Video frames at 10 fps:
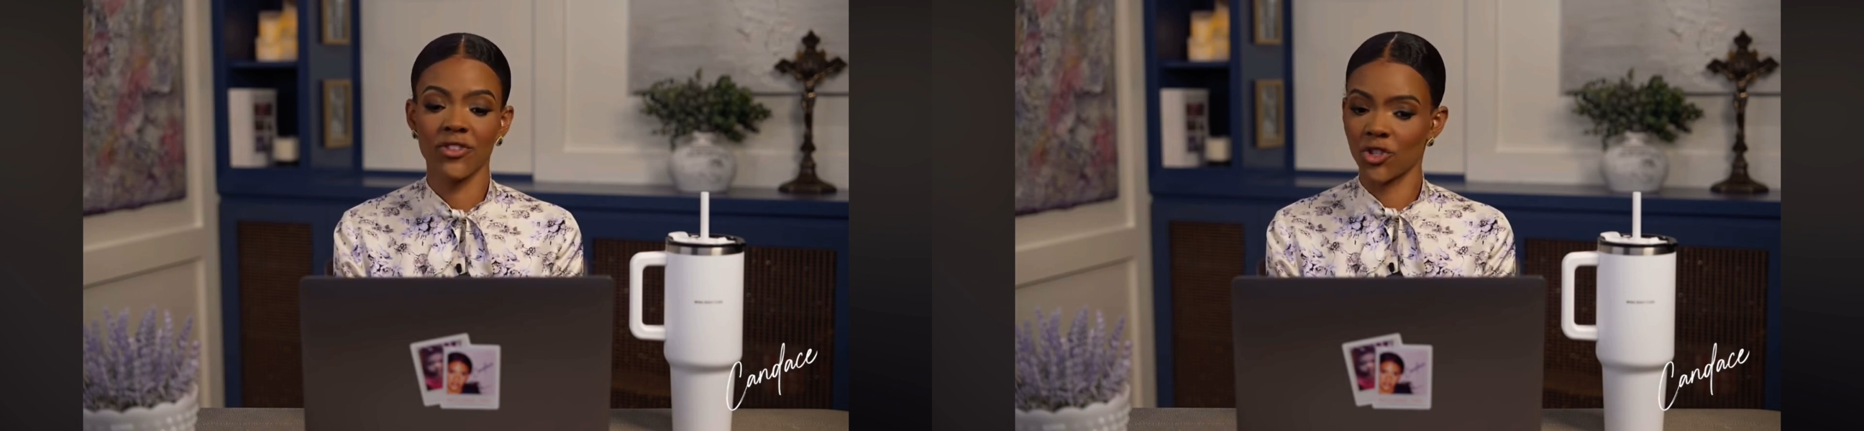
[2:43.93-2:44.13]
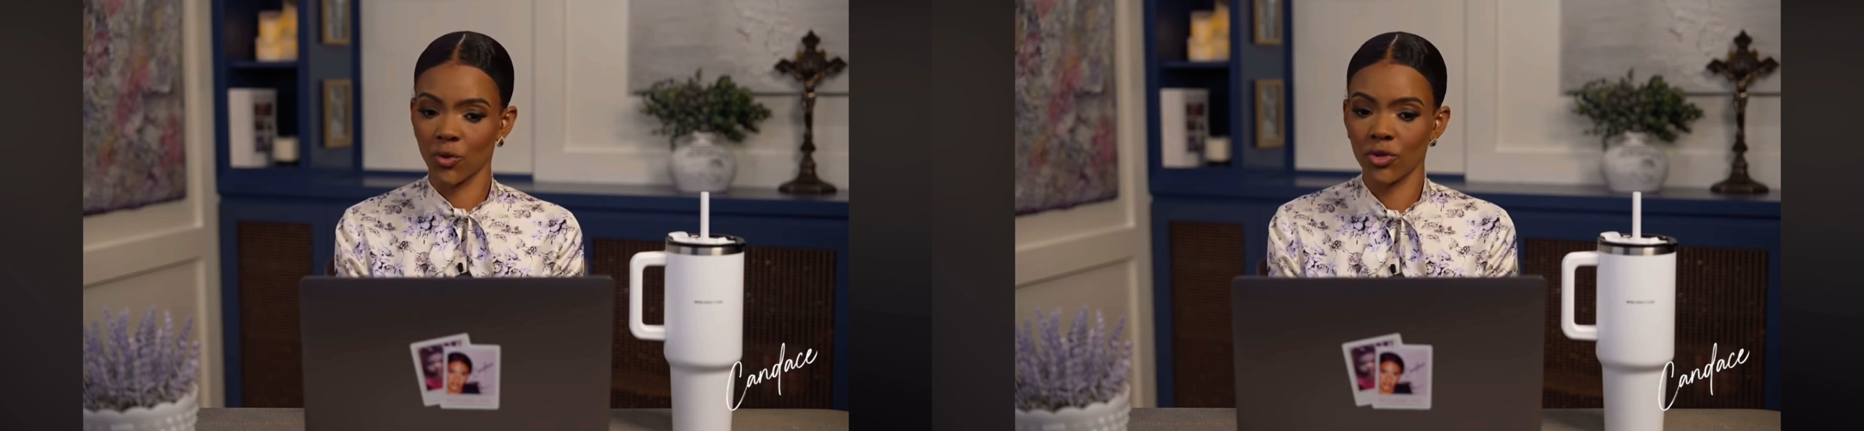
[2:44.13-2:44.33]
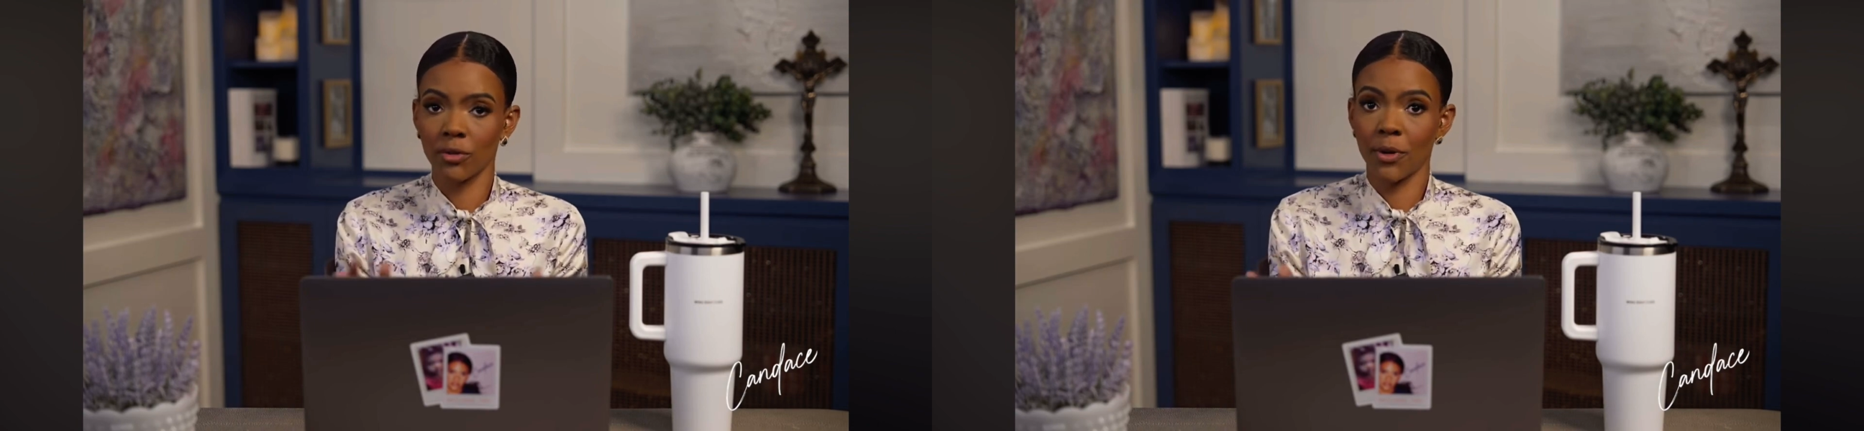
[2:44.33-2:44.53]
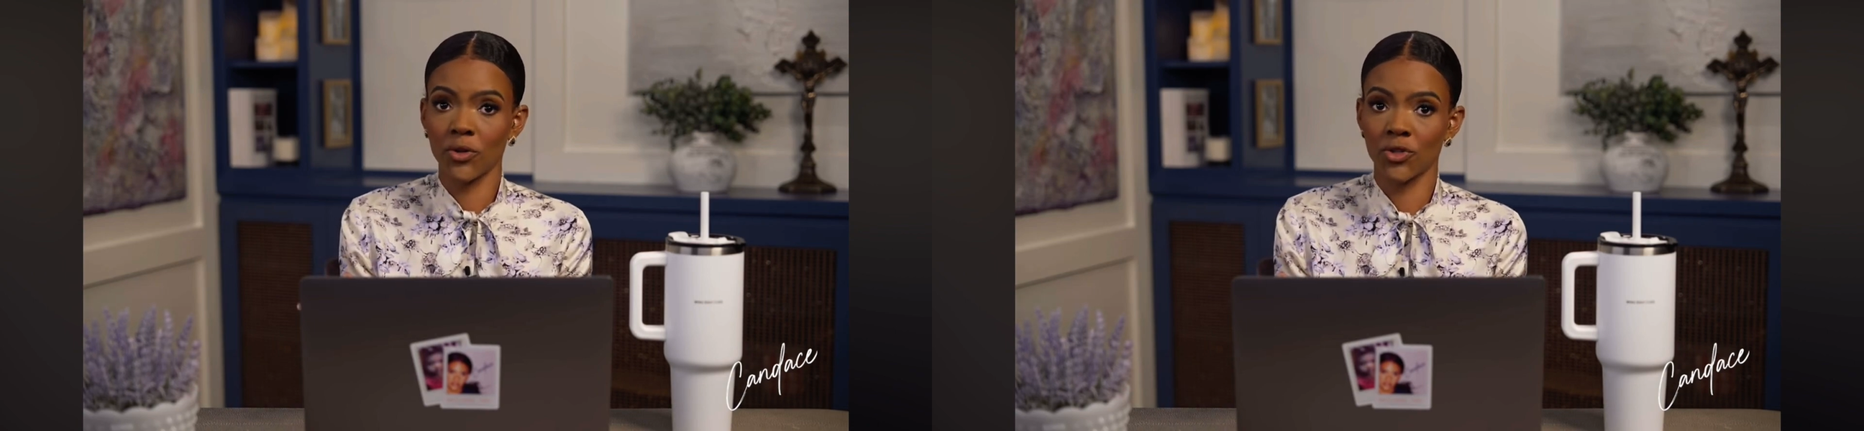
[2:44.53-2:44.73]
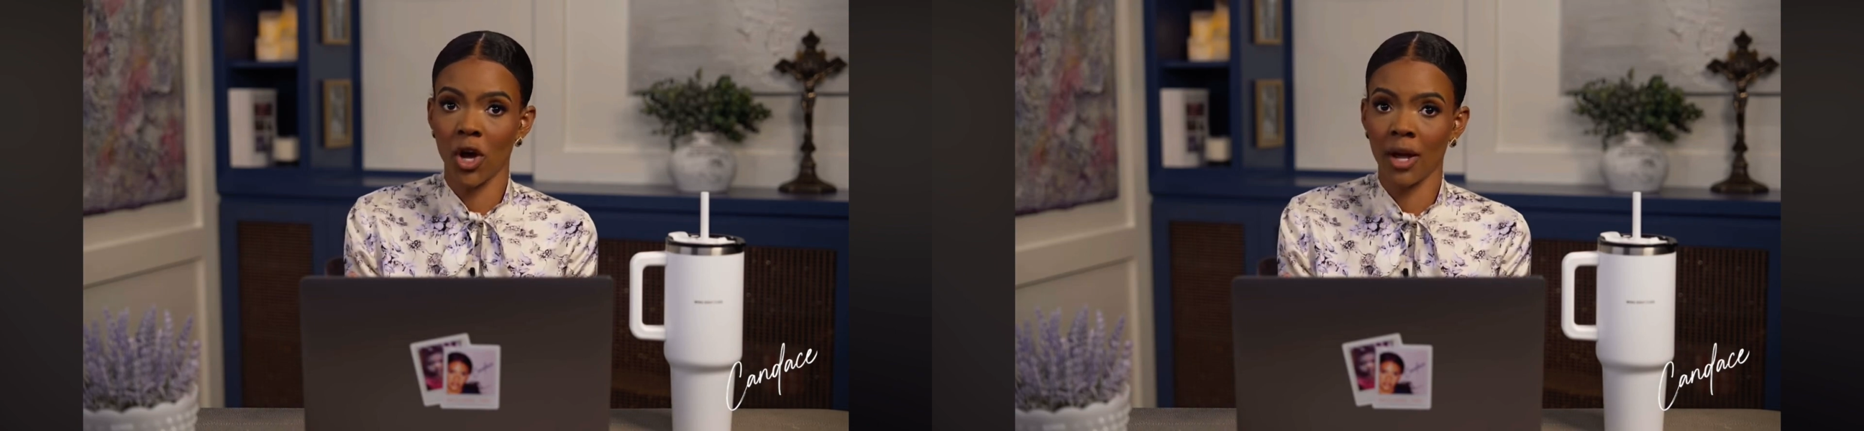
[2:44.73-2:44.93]
the Jerusalem
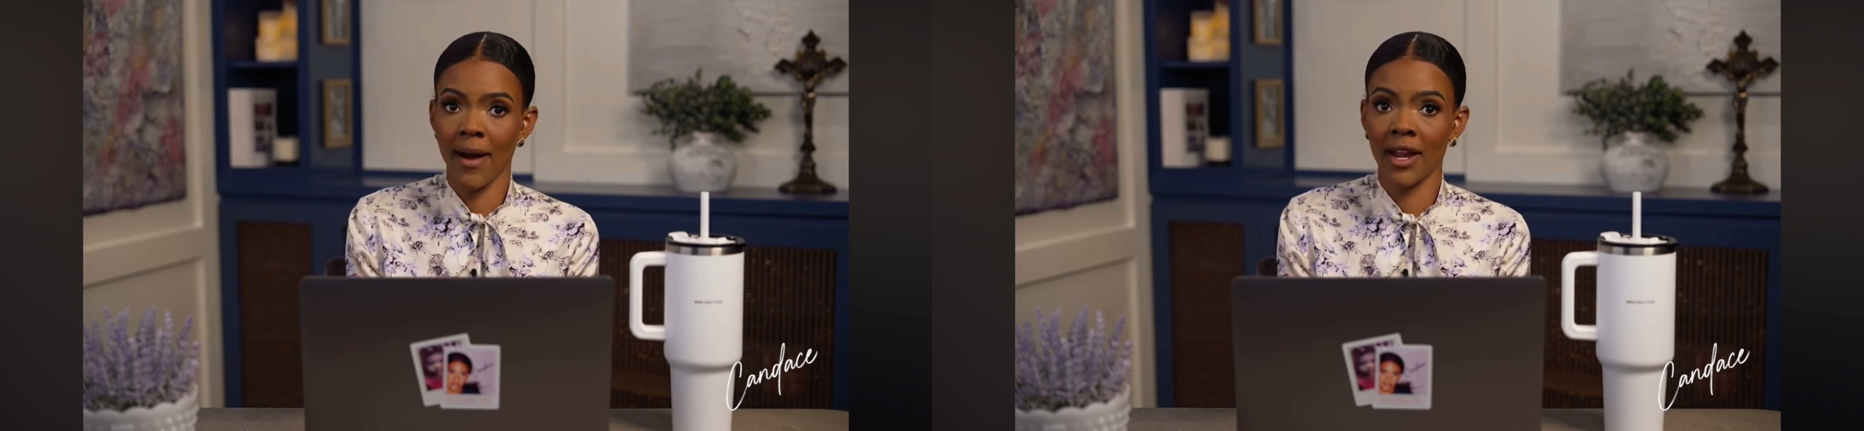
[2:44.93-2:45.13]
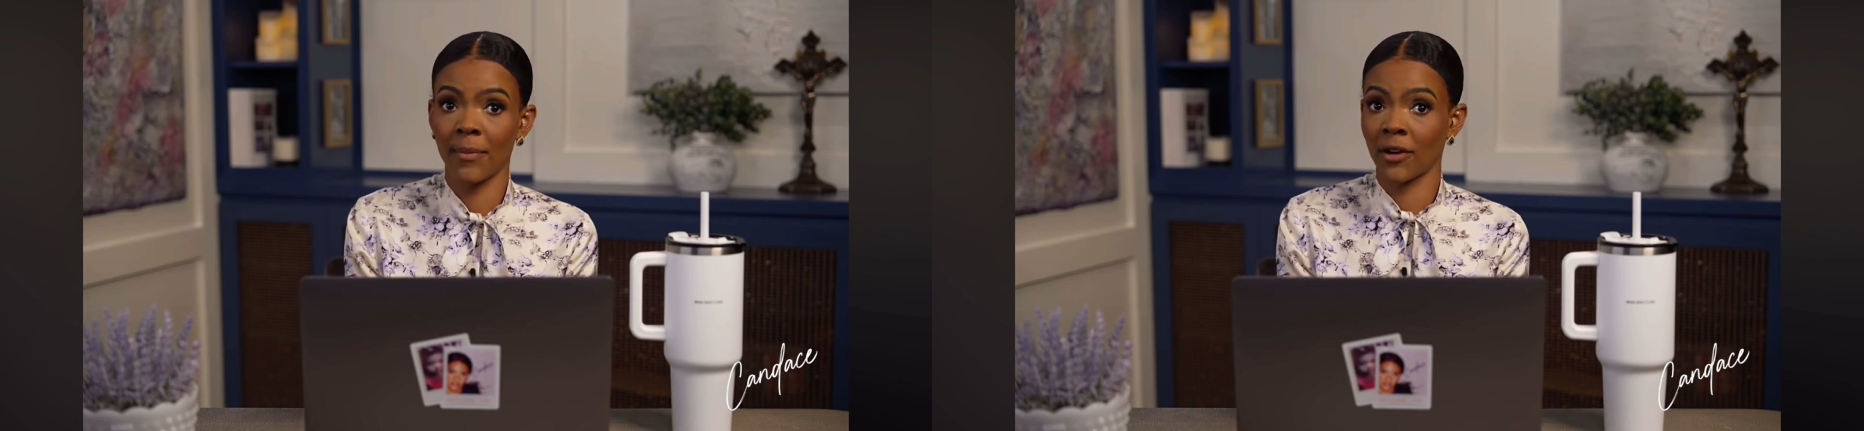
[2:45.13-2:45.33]
Post can talk about it,